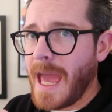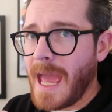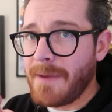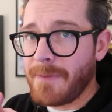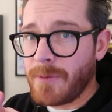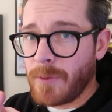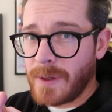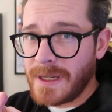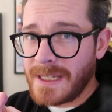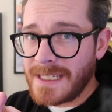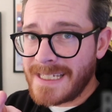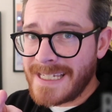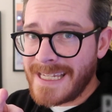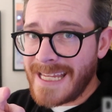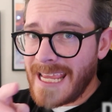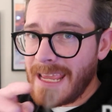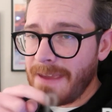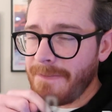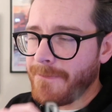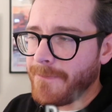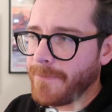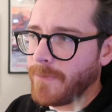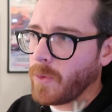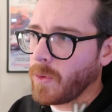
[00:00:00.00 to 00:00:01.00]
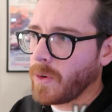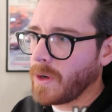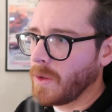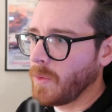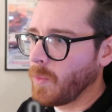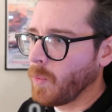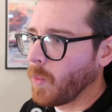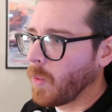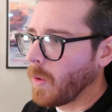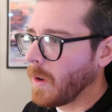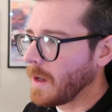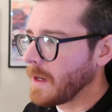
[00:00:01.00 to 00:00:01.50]
Hey everyone, day
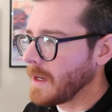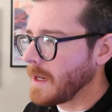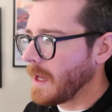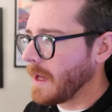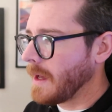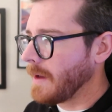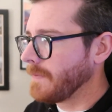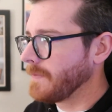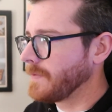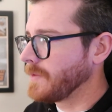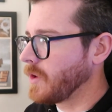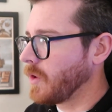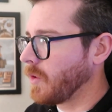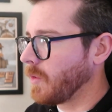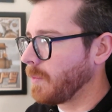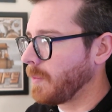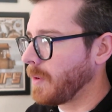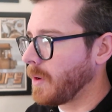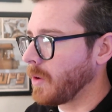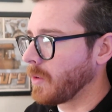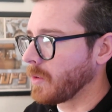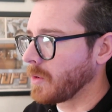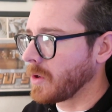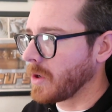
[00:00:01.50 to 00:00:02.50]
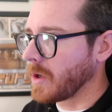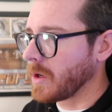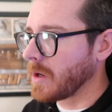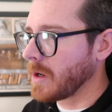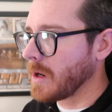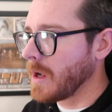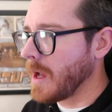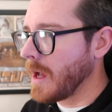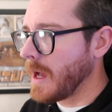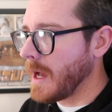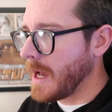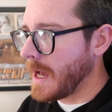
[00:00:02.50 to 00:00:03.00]
41 of no
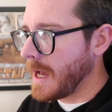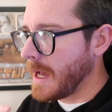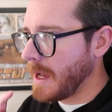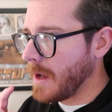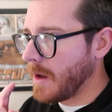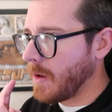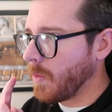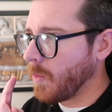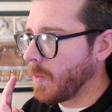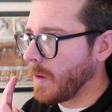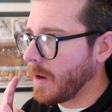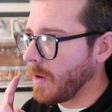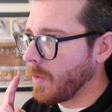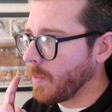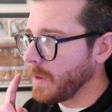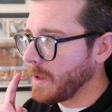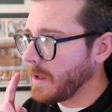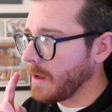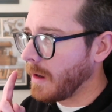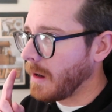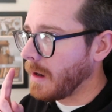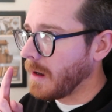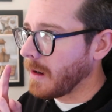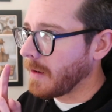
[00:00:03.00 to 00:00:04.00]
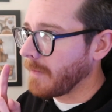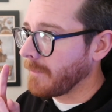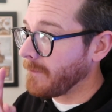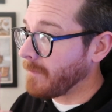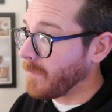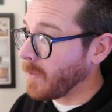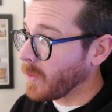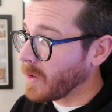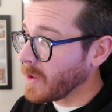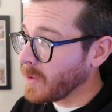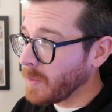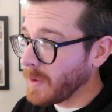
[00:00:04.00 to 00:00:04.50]
poker. While we are
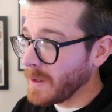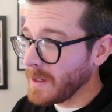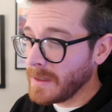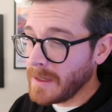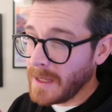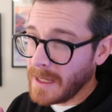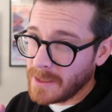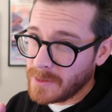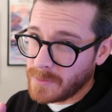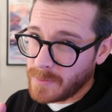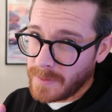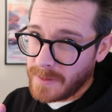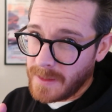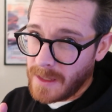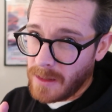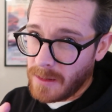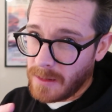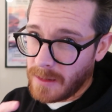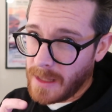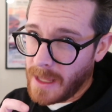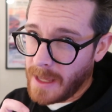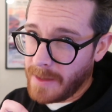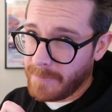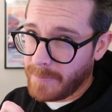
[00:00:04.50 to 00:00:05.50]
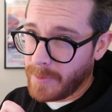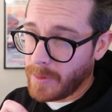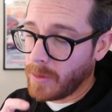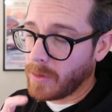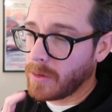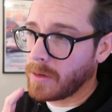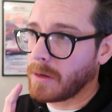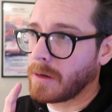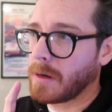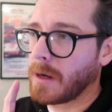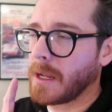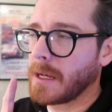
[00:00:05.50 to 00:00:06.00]
41 days without live
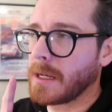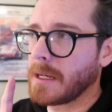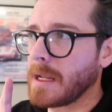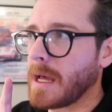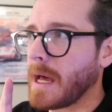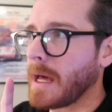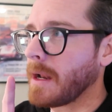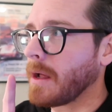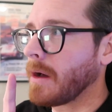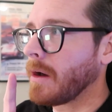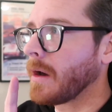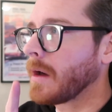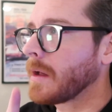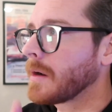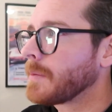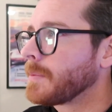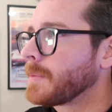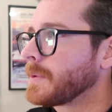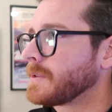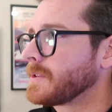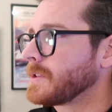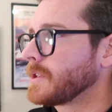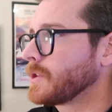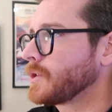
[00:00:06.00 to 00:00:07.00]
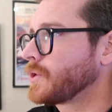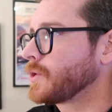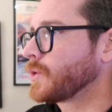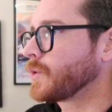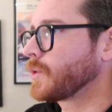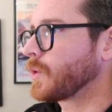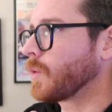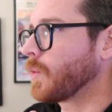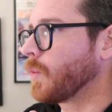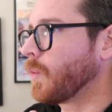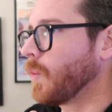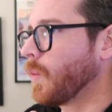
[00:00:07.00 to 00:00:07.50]
poker and not 100%
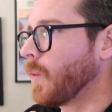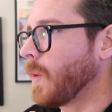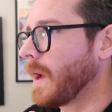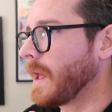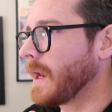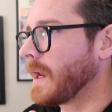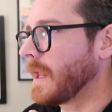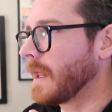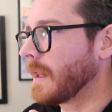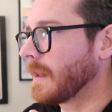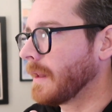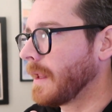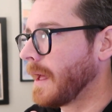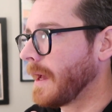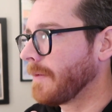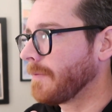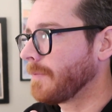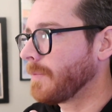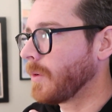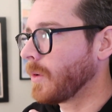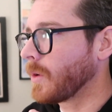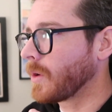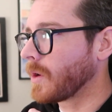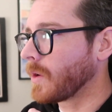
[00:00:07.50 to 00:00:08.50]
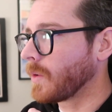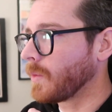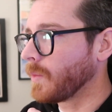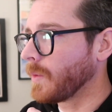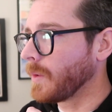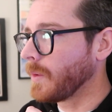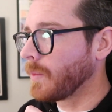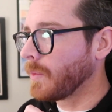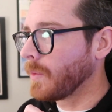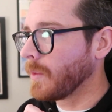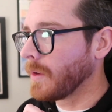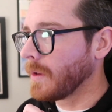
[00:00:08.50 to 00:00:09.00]
sure when live poker
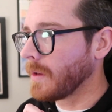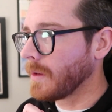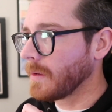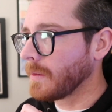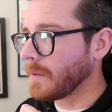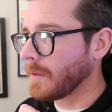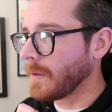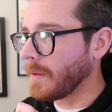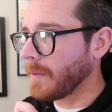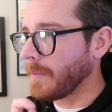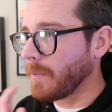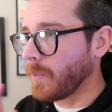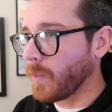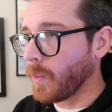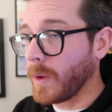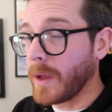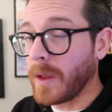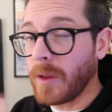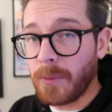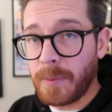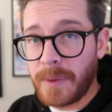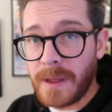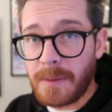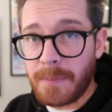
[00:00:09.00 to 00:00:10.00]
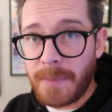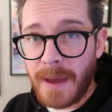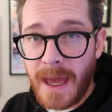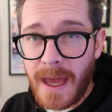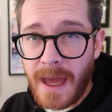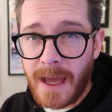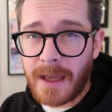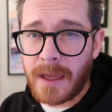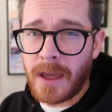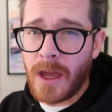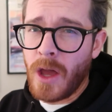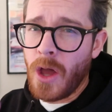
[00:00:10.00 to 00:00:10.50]
will be
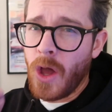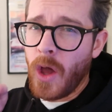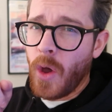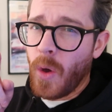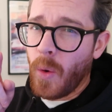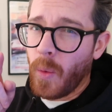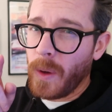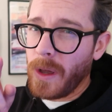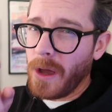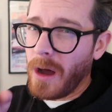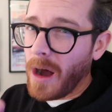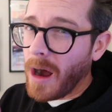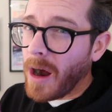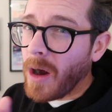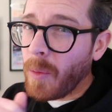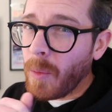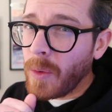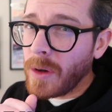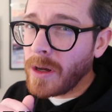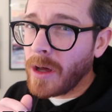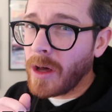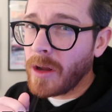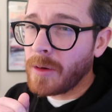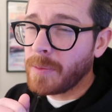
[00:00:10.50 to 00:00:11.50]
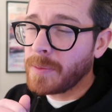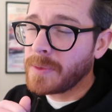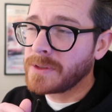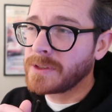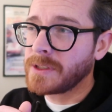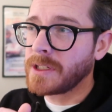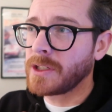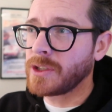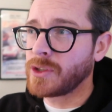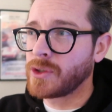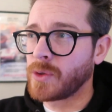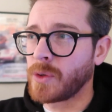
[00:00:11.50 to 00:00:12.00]
back, we are
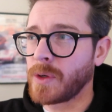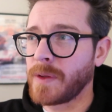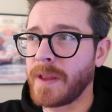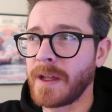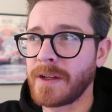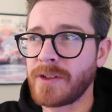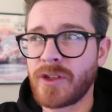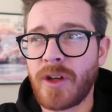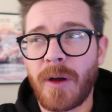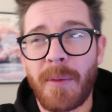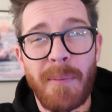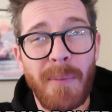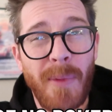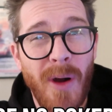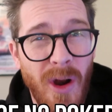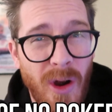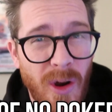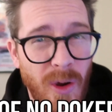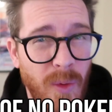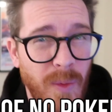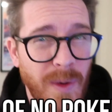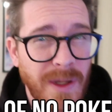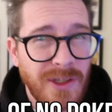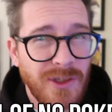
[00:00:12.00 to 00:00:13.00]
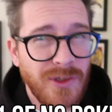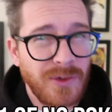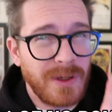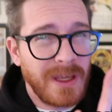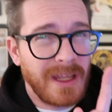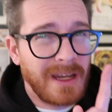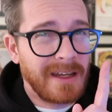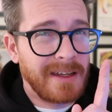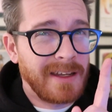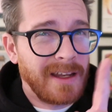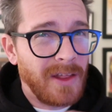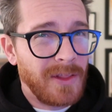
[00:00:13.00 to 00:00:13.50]
100% sure that tomorrow we do
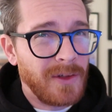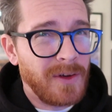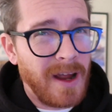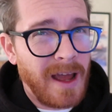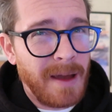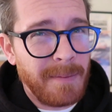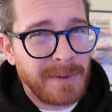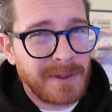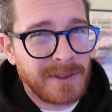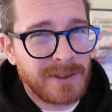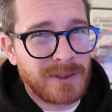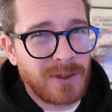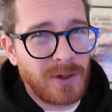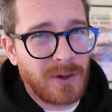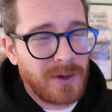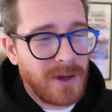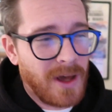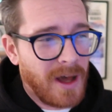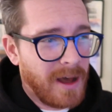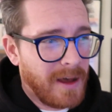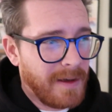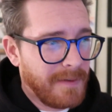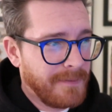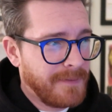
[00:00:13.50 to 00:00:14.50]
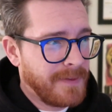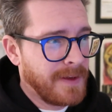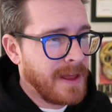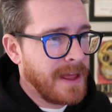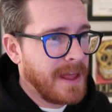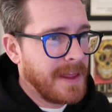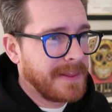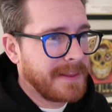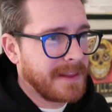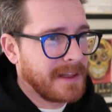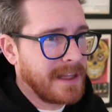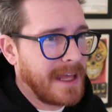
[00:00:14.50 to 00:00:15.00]
get another episode of
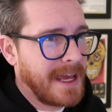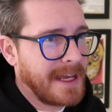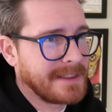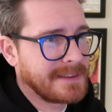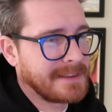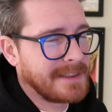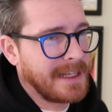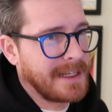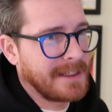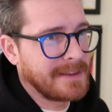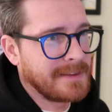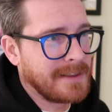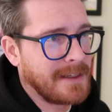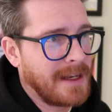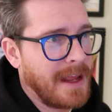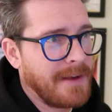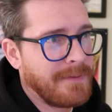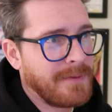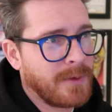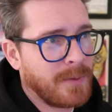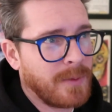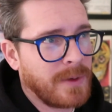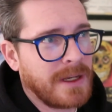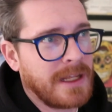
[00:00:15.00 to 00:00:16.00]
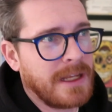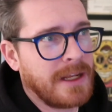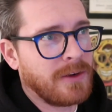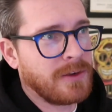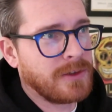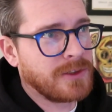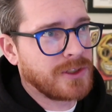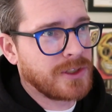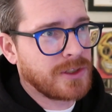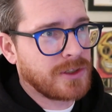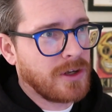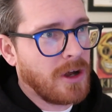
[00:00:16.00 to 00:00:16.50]
The Last Dance. And everyone
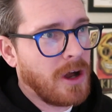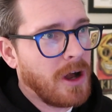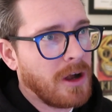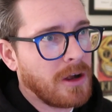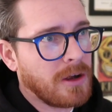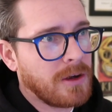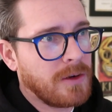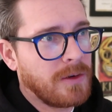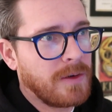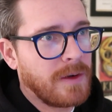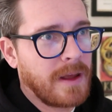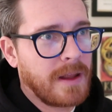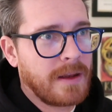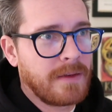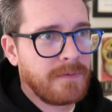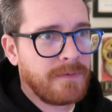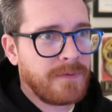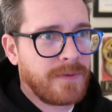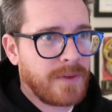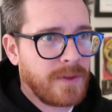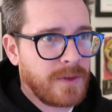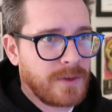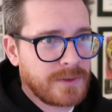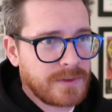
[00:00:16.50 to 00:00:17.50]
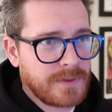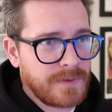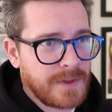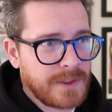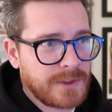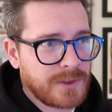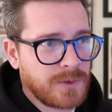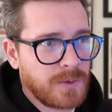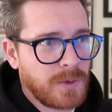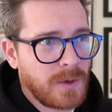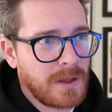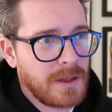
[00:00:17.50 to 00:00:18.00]
here in Chicago, and for those of
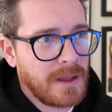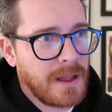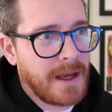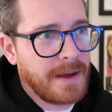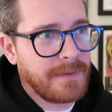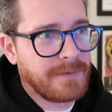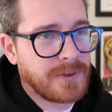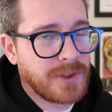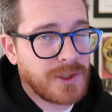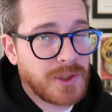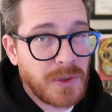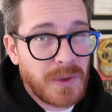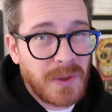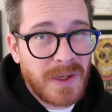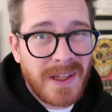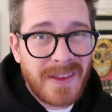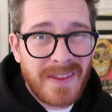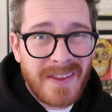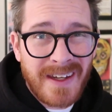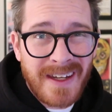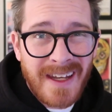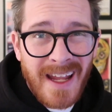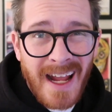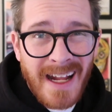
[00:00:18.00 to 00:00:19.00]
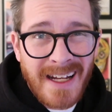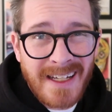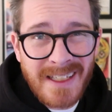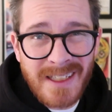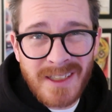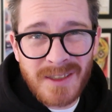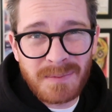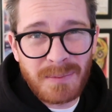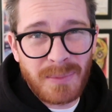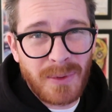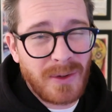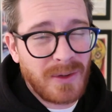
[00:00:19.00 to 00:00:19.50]
us who are alive during the
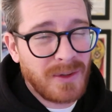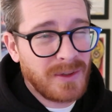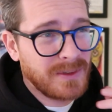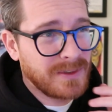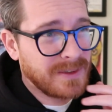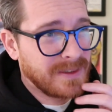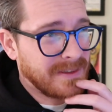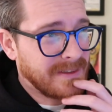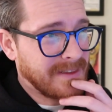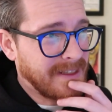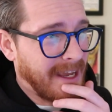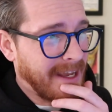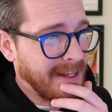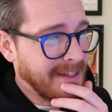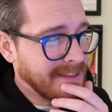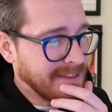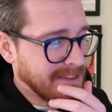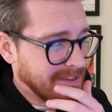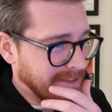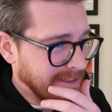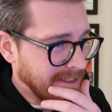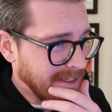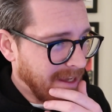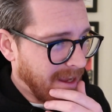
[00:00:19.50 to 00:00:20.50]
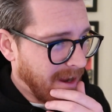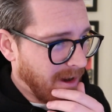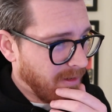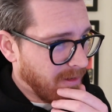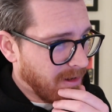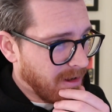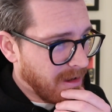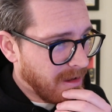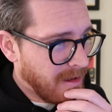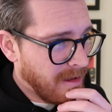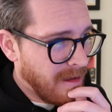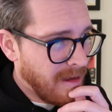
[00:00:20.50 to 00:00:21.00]
90s Bulls dynasty
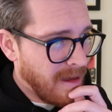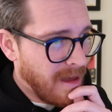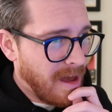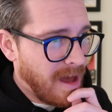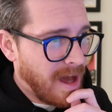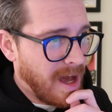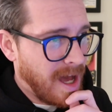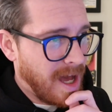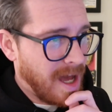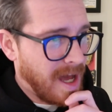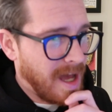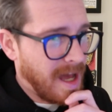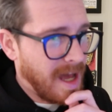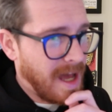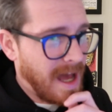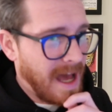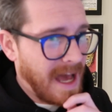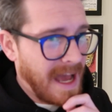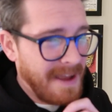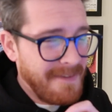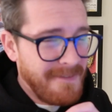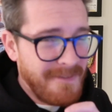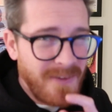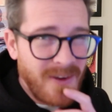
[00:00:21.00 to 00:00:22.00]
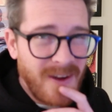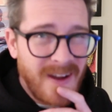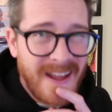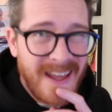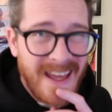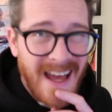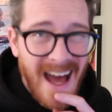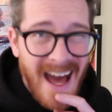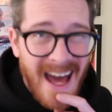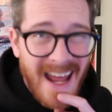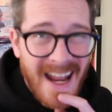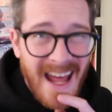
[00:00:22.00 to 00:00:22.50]
era, I
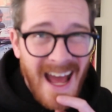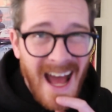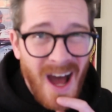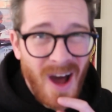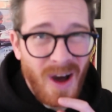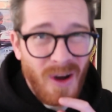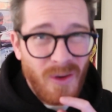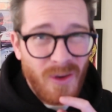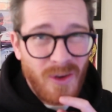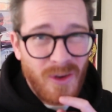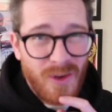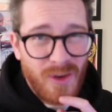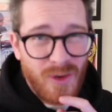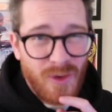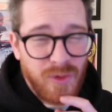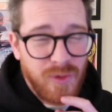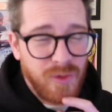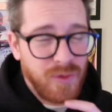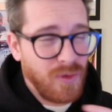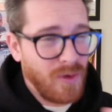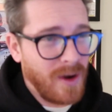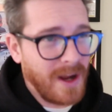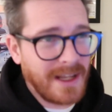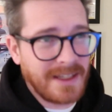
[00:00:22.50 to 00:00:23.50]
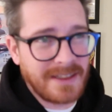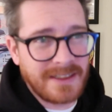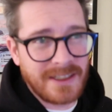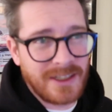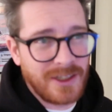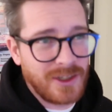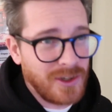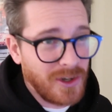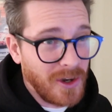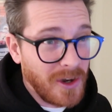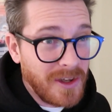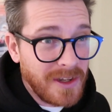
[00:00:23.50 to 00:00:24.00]
forgot how crazy
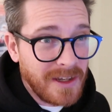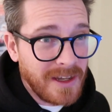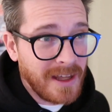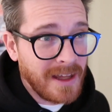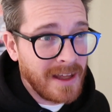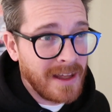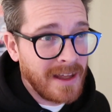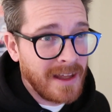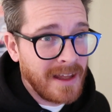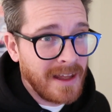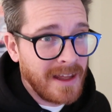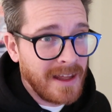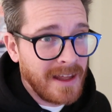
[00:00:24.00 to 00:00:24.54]
good